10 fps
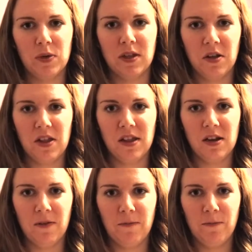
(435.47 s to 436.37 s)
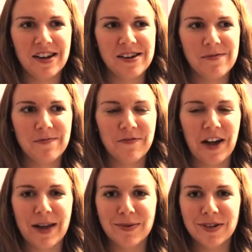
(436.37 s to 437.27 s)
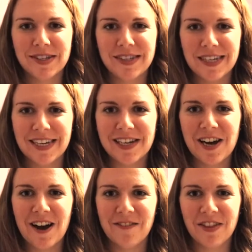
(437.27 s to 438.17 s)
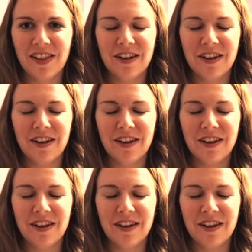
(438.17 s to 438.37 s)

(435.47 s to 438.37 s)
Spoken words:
with all the little fibers sticking off.